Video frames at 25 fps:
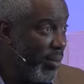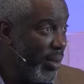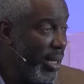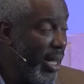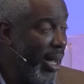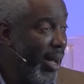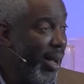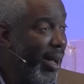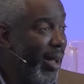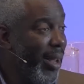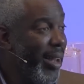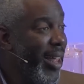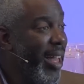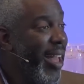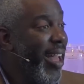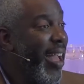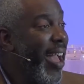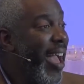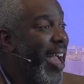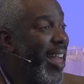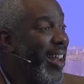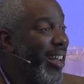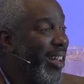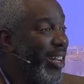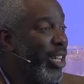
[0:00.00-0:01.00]
of God
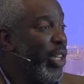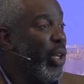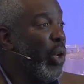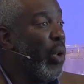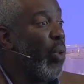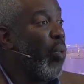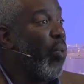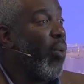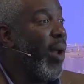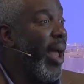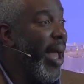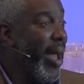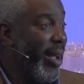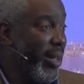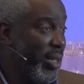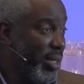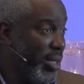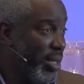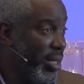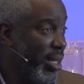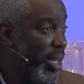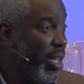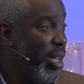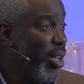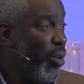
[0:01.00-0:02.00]
and it
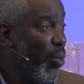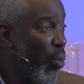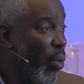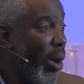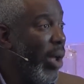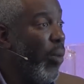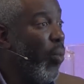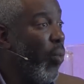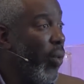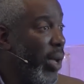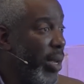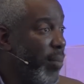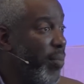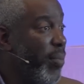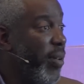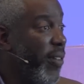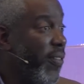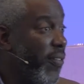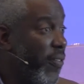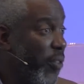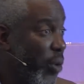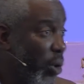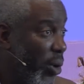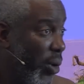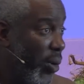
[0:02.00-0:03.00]
corrects what went
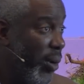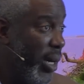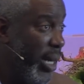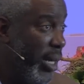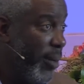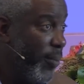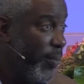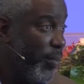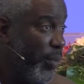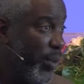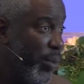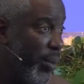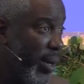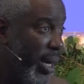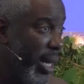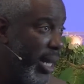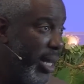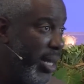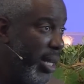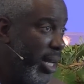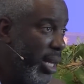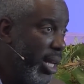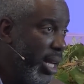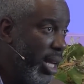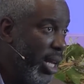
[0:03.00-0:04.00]
before it,
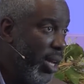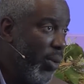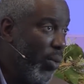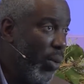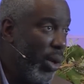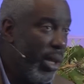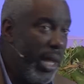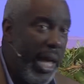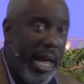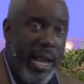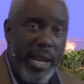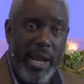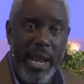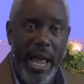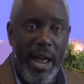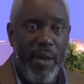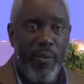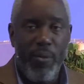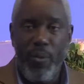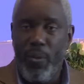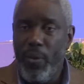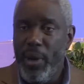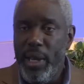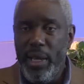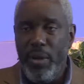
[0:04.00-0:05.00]
right? Well, that,
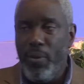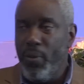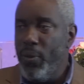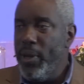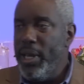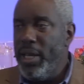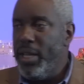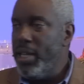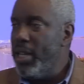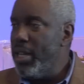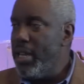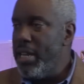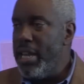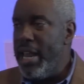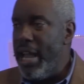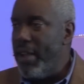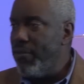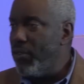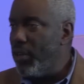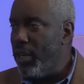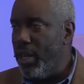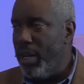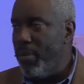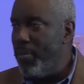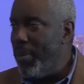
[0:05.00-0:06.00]
that we, we could
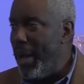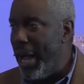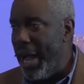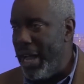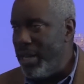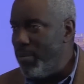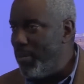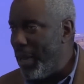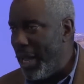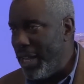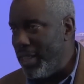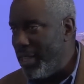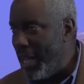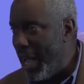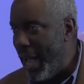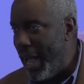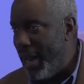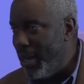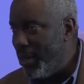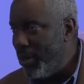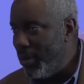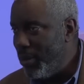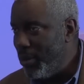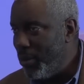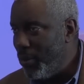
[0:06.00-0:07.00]
never abide by
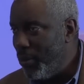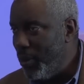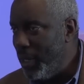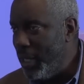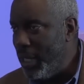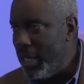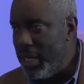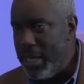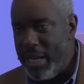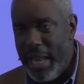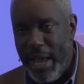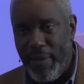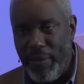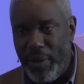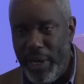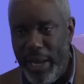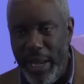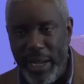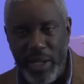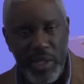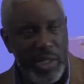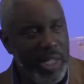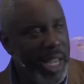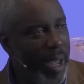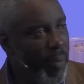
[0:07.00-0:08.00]
that. We could never
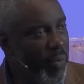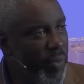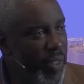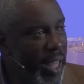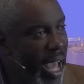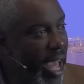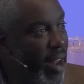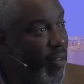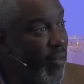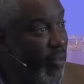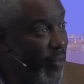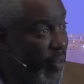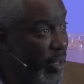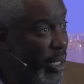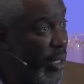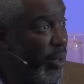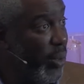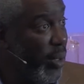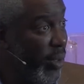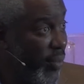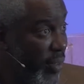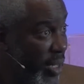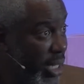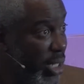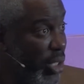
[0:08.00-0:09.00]
accept that
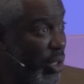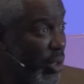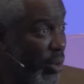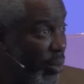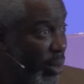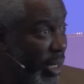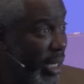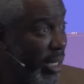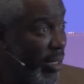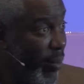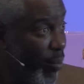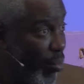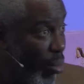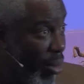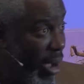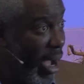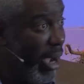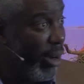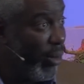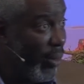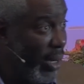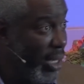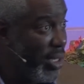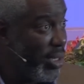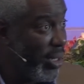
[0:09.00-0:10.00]
view of history and the
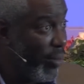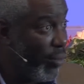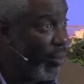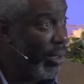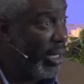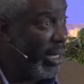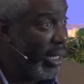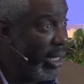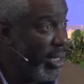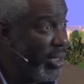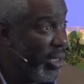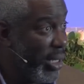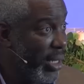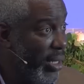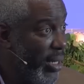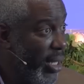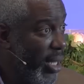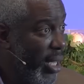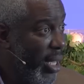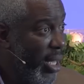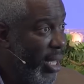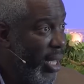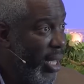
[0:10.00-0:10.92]
progress of religion.